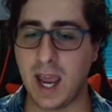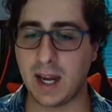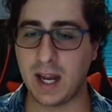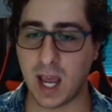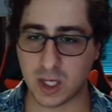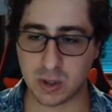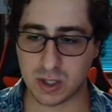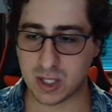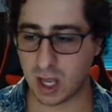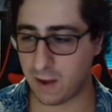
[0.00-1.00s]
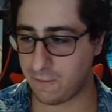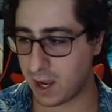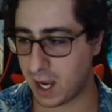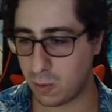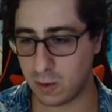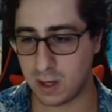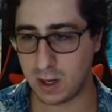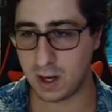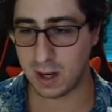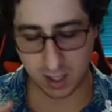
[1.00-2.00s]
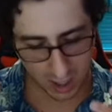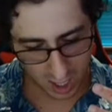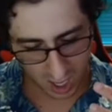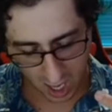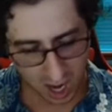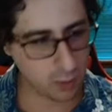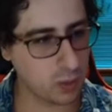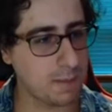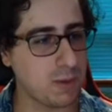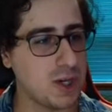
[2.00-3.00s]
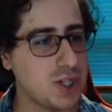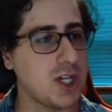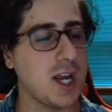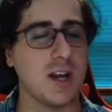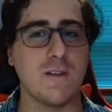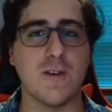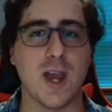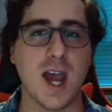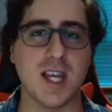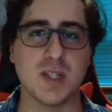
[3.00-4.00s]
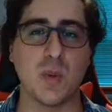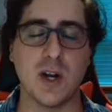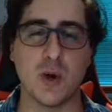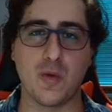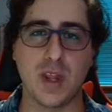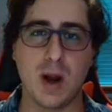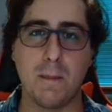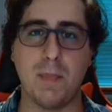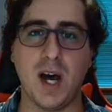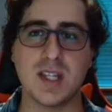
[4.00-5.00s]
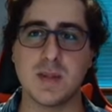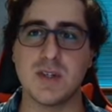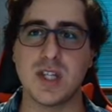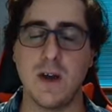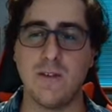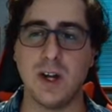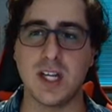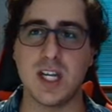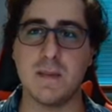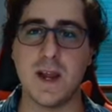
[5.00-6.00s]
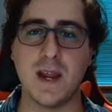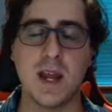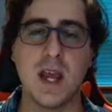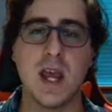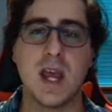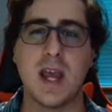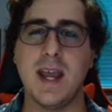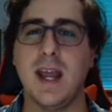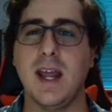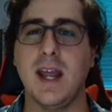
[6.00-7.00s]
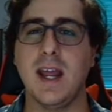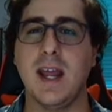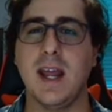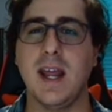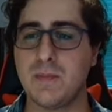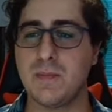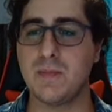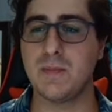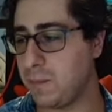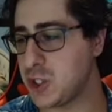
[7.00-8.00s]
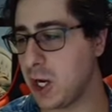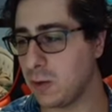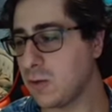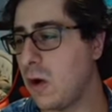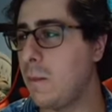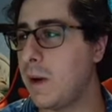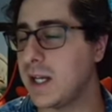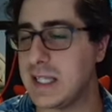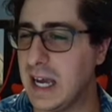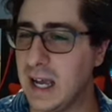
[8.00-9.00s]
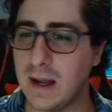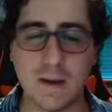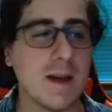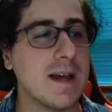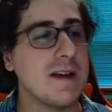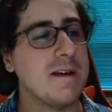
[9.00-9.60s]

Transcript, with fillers: and extra stuff i would i would appreciate it if you guys went over there bought some stuff on ebay and help this help the channel grow. But uh,